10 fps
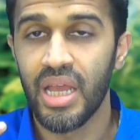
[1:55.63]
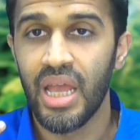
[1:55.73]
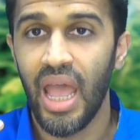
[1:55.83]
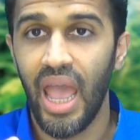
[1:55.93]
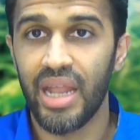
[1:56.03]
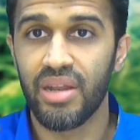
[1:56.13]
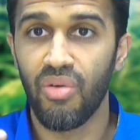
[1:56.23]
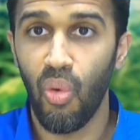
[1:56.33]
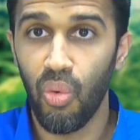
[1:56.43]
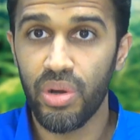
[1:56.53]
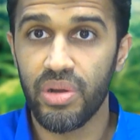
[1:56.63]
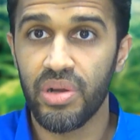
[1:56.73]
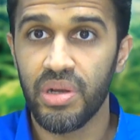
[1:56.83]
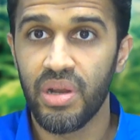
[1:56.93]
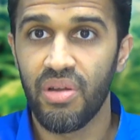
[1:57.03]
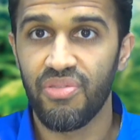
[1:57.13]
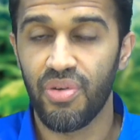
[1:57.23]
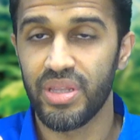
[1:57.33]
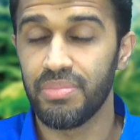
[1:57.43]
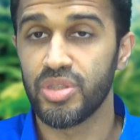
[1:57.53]
And in order
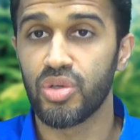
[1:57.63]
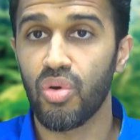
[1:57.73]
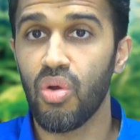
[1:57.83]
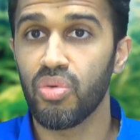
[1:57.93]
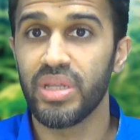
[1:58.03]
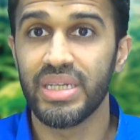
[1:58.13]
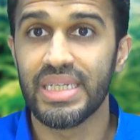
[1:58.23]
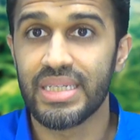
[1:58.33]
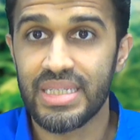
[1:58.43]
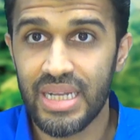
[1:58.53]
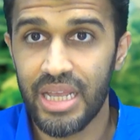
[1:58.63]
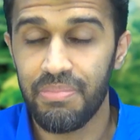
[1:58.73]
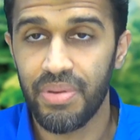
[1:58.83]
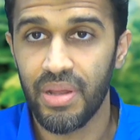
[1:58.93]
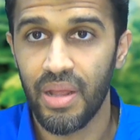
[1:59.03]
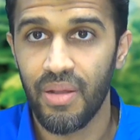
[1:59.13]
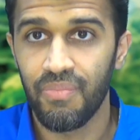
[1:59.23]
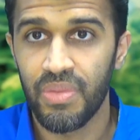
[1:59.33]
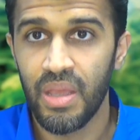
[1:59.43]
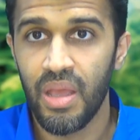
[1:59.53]
for them to grow, they need to sleep.
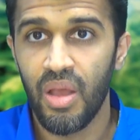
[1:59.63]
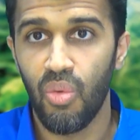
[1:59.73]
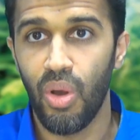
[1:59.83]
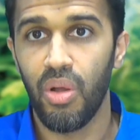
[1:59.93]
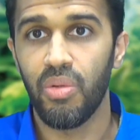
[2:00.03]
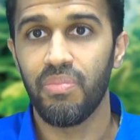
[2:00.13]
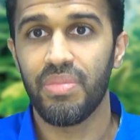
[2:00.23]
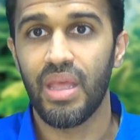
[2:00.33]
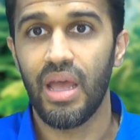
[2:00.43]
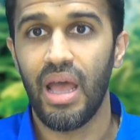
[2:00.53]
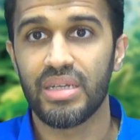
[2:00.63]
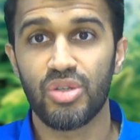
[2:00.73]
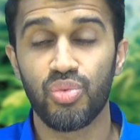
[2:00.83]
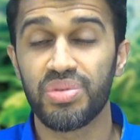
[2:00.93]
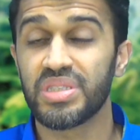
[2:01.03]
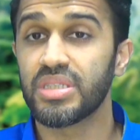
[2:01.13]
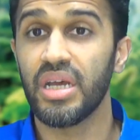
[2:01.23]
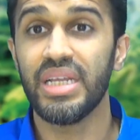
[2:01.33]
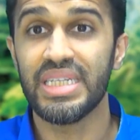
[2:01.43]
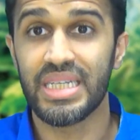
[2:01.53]
Well,
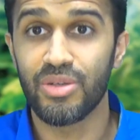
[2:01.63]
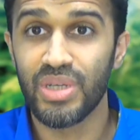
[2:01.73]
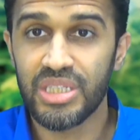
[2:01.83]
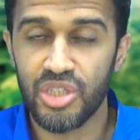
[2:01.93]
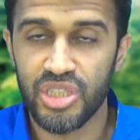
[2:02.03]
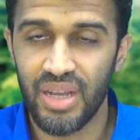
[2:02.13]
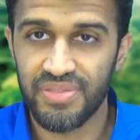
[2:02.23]
studies and research have